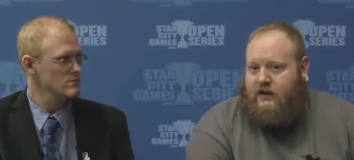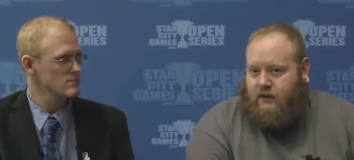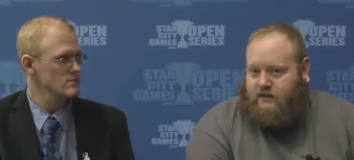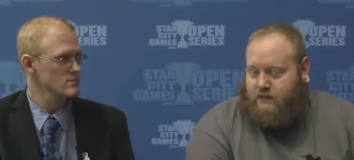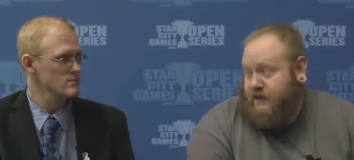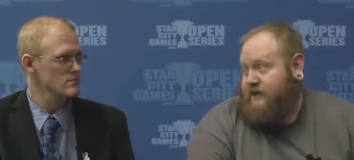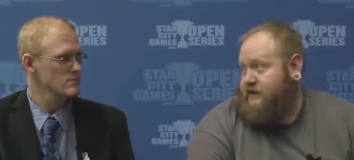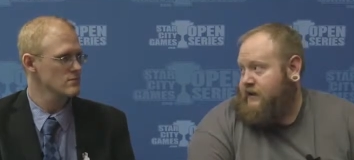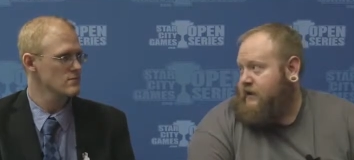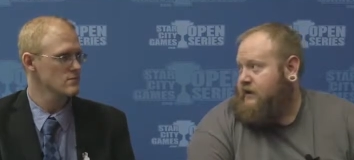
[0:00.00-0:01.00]
Speaker 1: I was
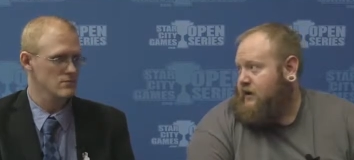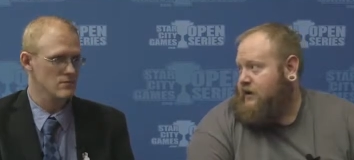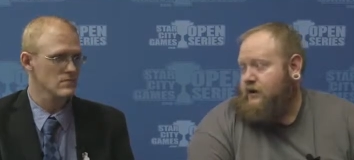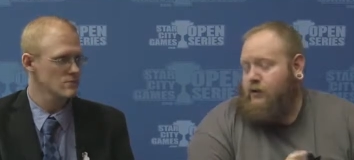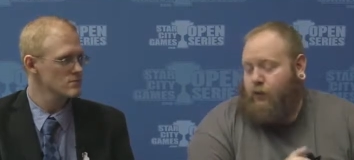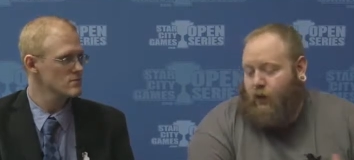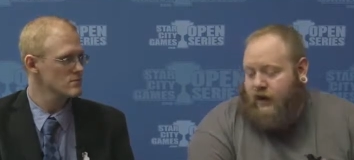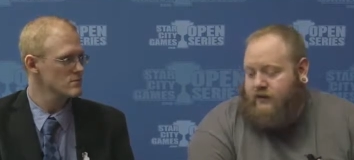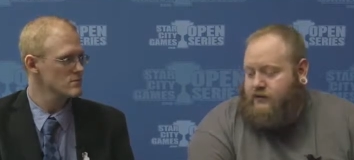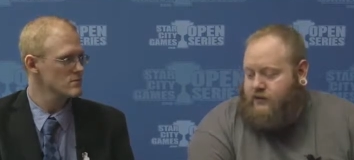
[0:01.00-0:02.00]
plussing it.
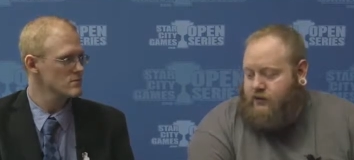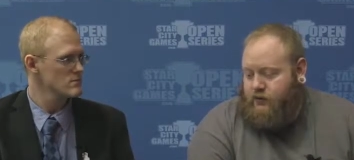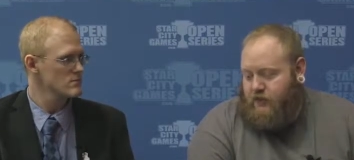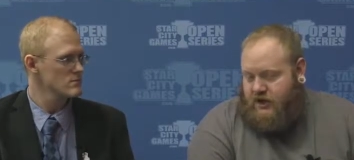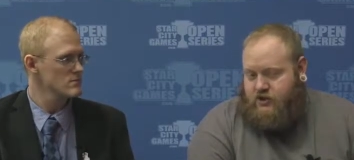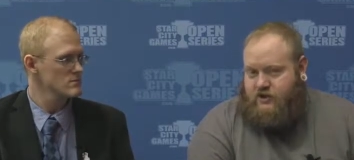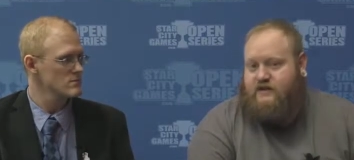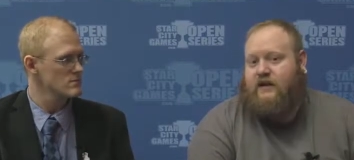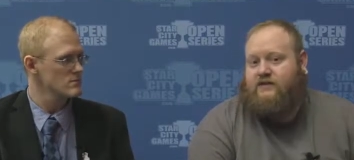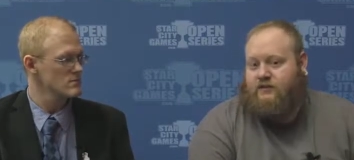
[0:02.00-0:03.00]
One to make sure it
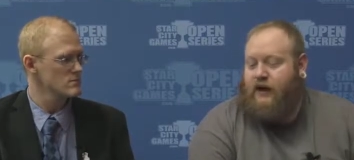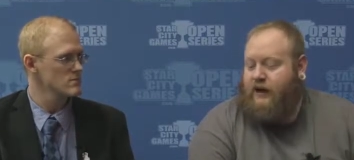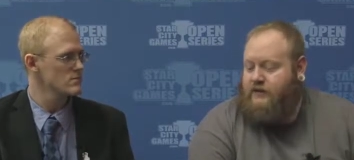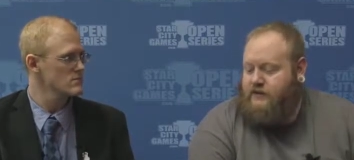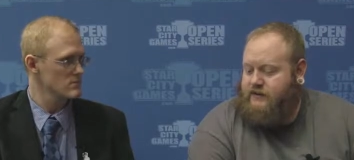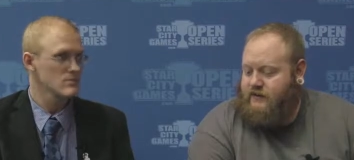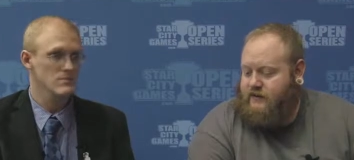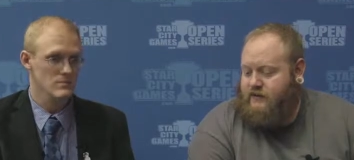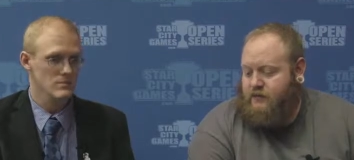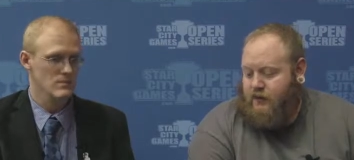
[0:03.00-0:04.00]
stays around since
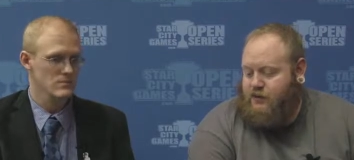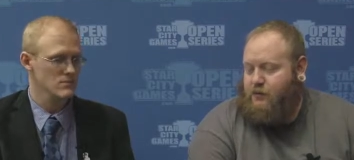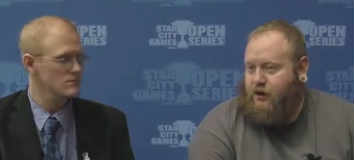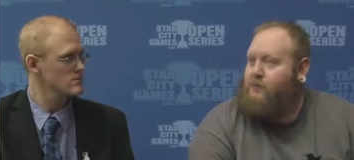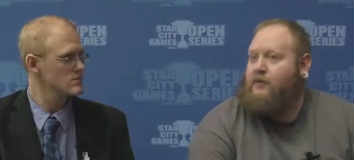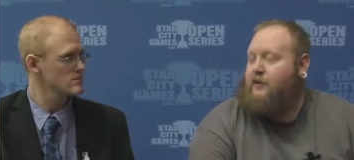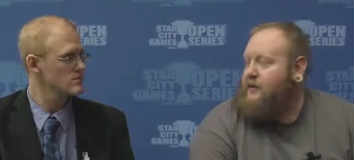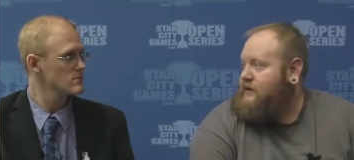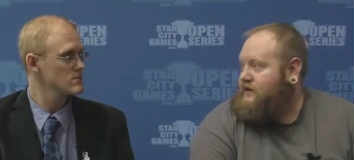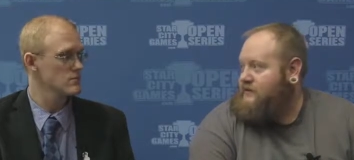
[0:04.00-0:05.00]
it's much more
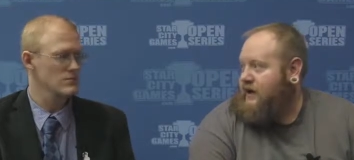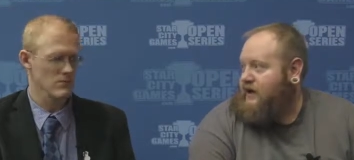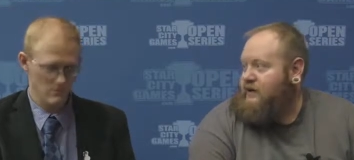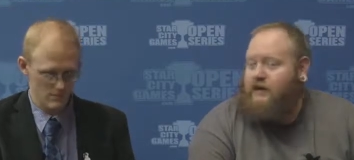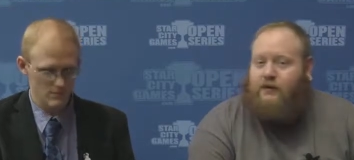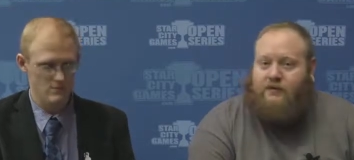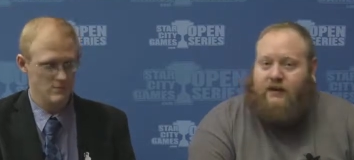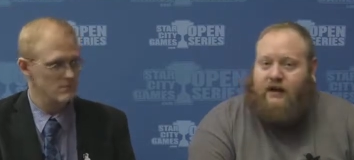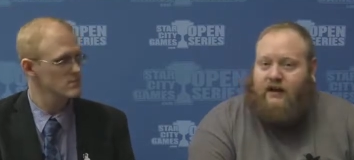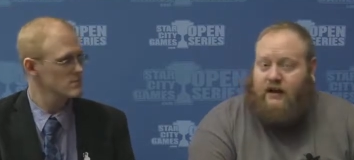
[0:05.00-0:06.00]
important in this deck than it would
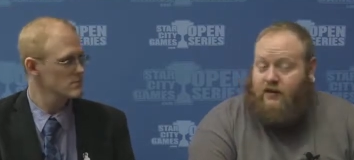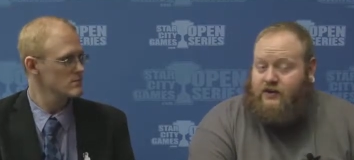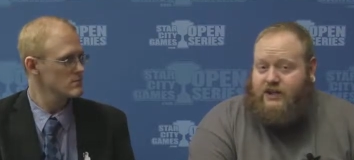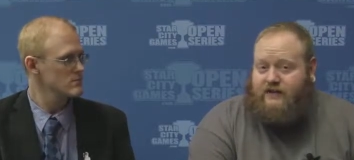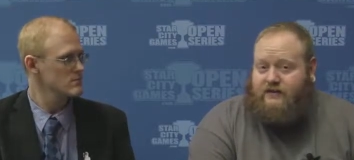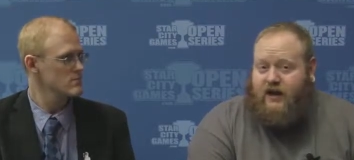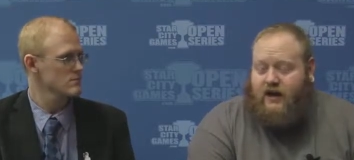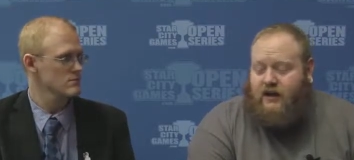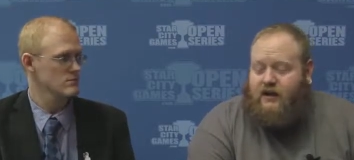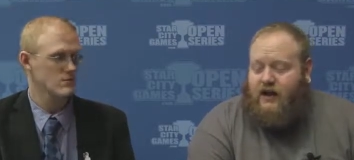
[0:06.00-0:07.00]
be in another Jace
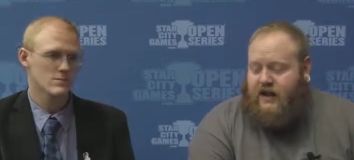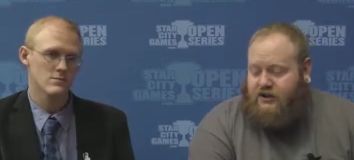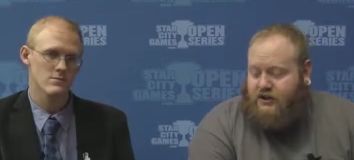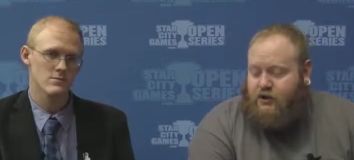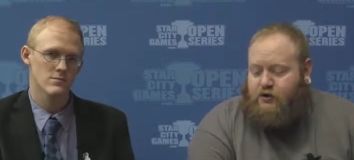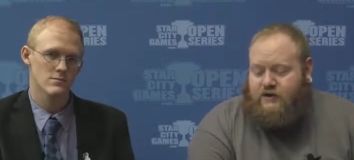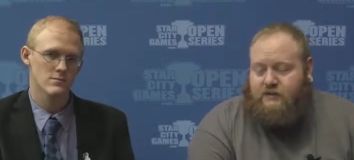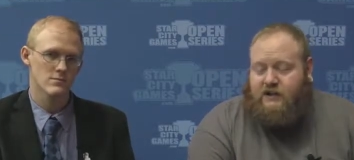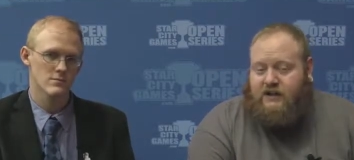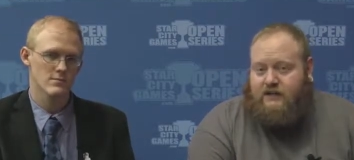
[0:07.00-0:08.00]
deck, and two
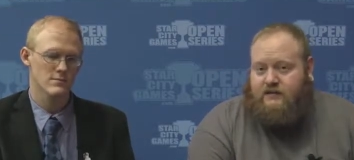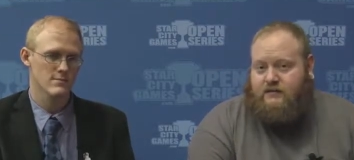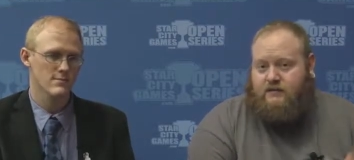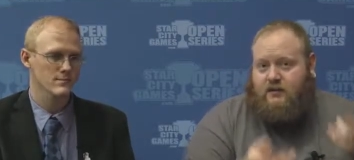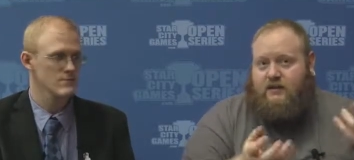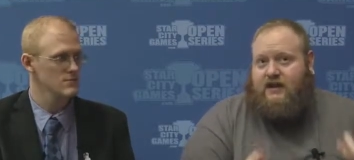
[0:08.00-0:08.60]
just because most of the